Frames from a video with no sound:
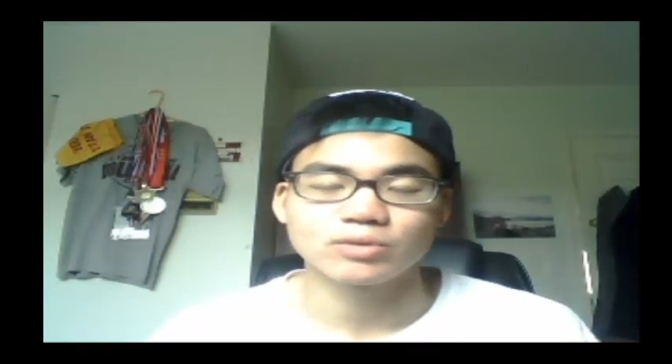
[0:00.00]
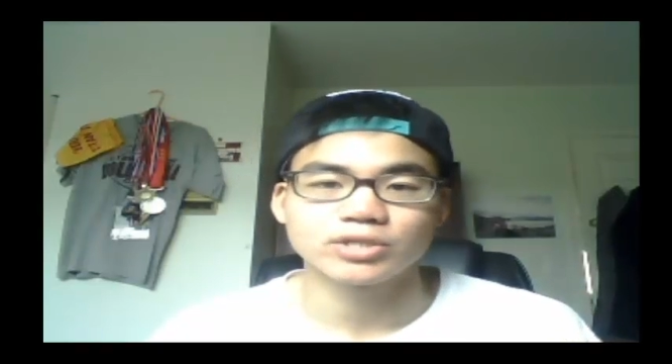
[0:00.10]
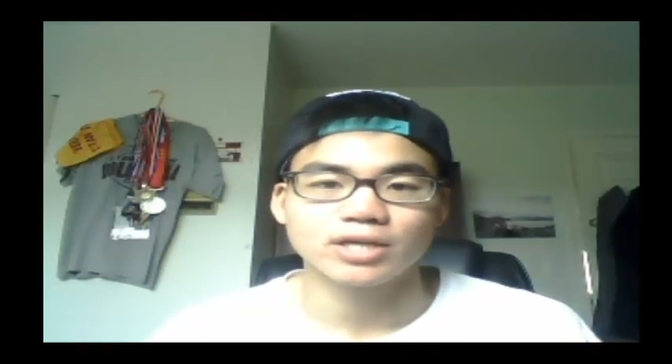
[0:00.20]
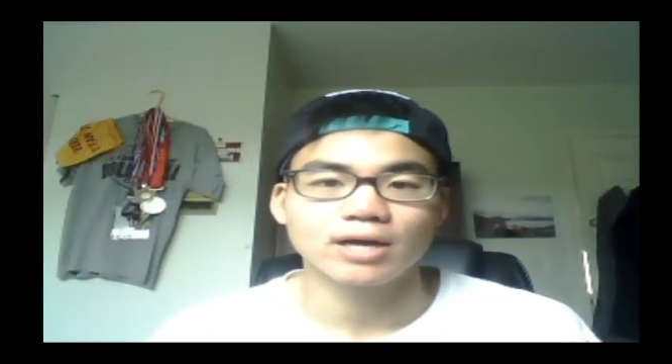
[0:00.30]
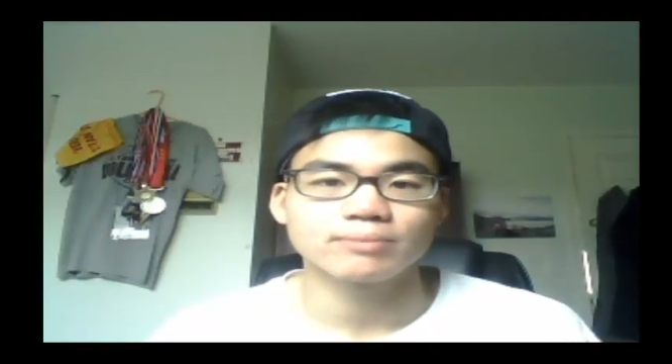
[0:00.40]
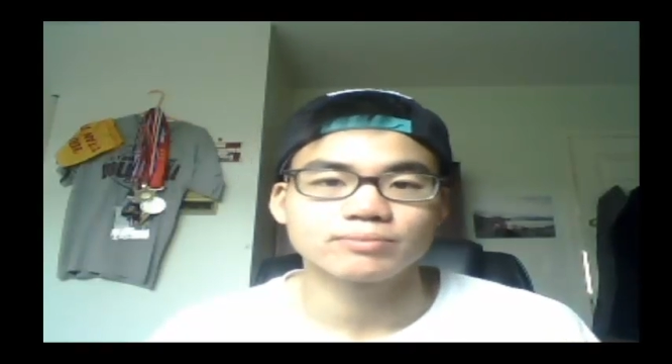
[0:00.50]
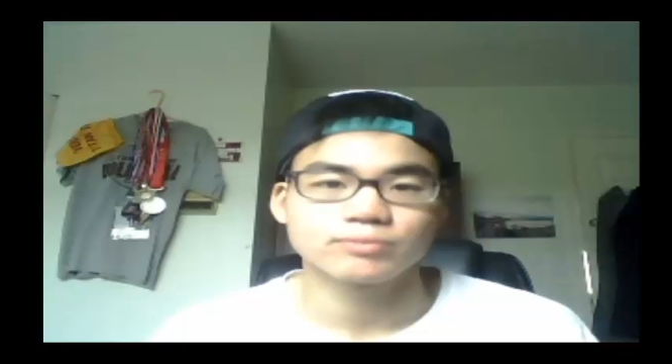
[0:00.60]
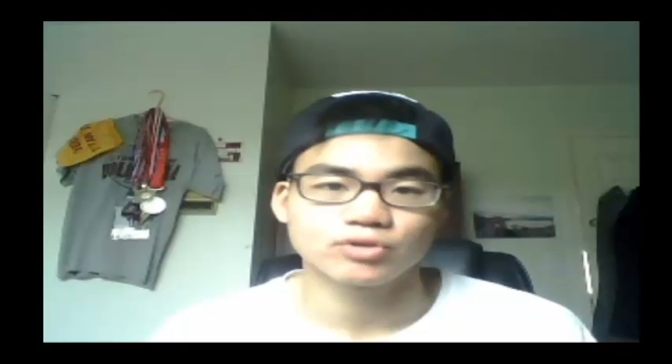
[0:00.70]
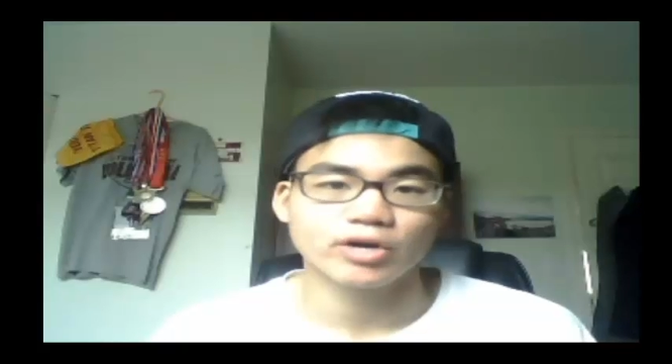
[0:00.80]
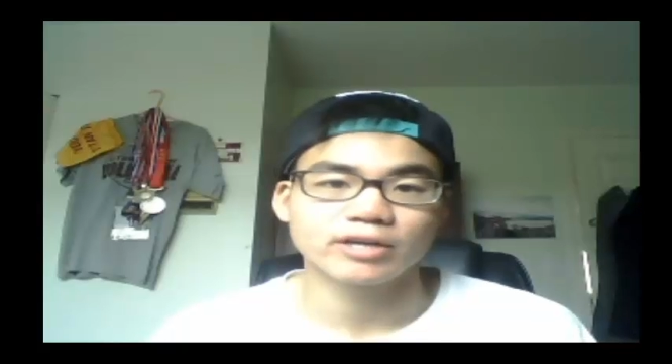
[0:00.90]
which I'm
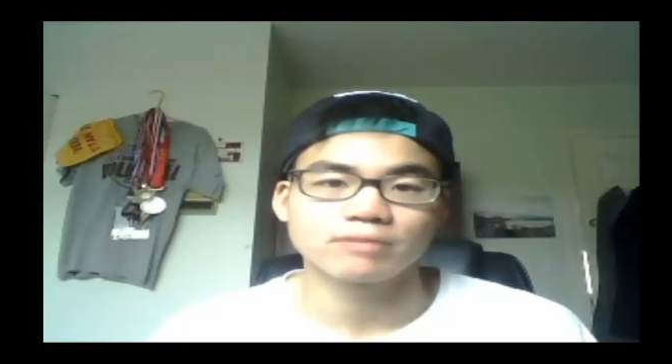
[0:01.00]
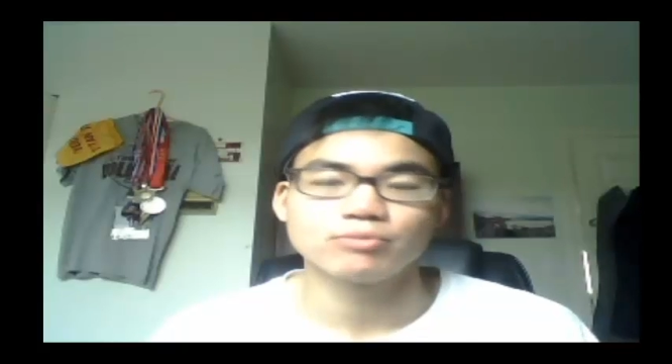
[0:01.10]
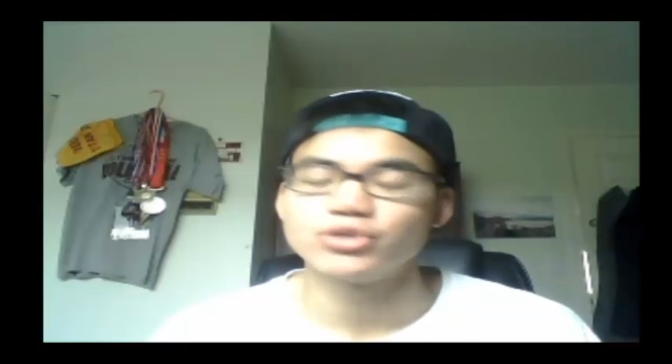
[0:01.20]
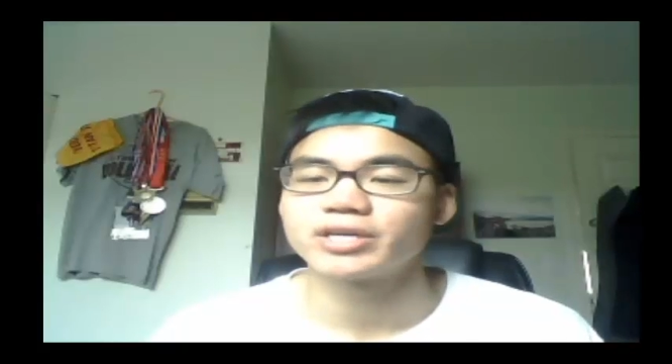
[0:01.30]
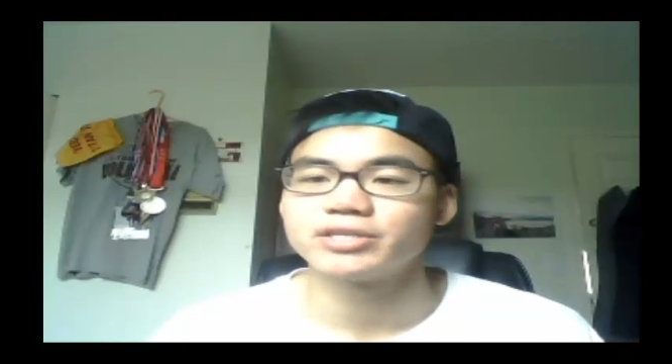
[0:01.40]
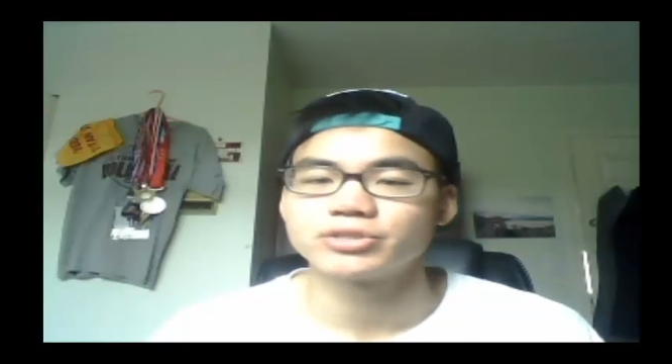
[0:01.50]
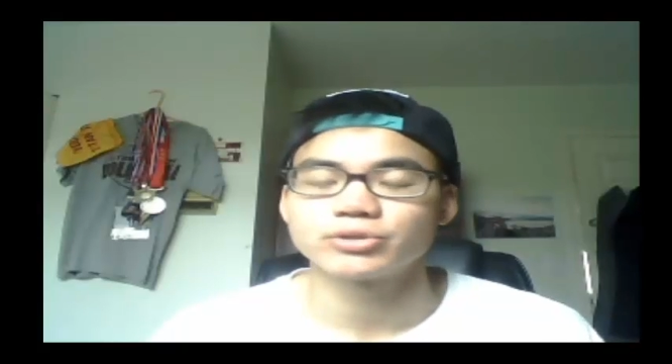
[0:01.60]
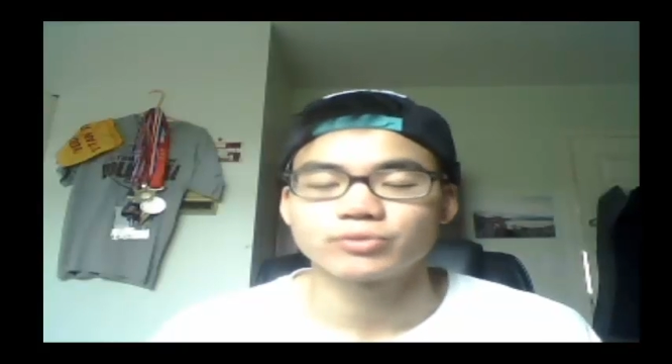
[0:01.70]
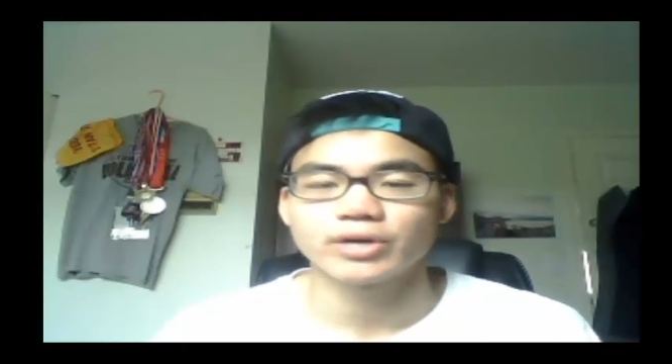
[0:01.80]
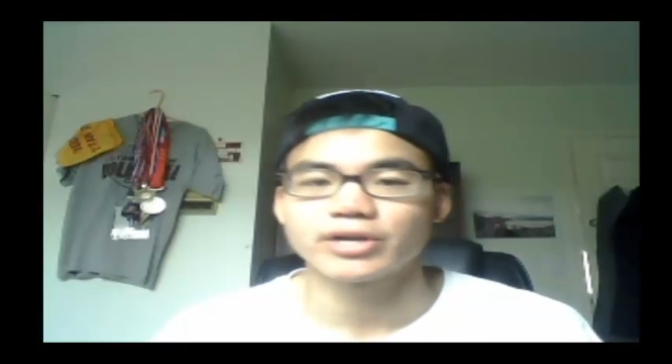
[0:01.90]
trying to communicate to
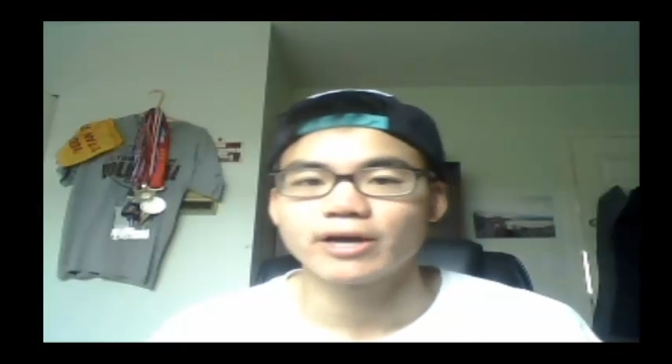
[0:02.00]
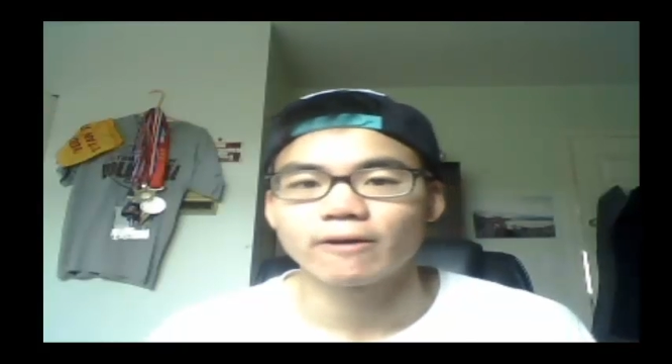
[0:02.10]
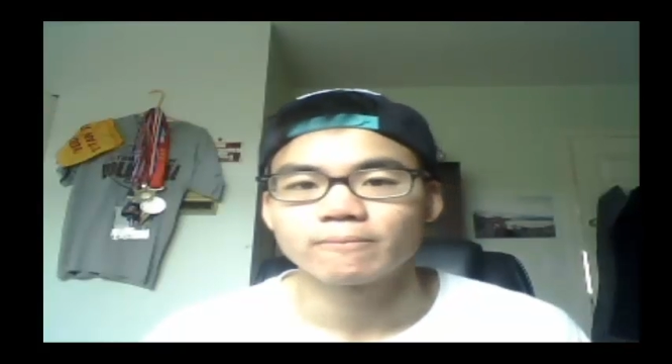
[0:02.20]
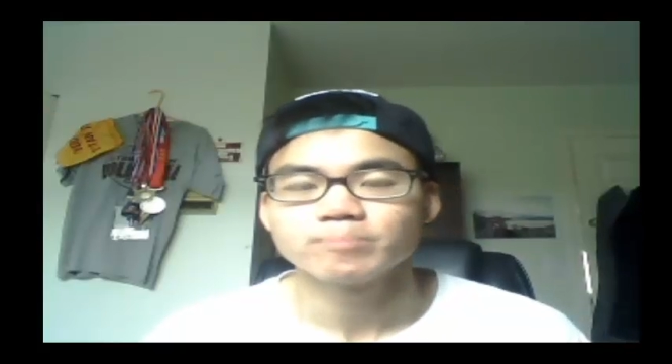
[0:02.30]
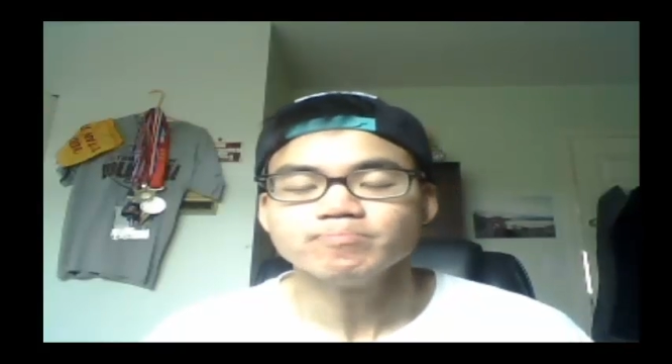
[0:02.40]
you right now.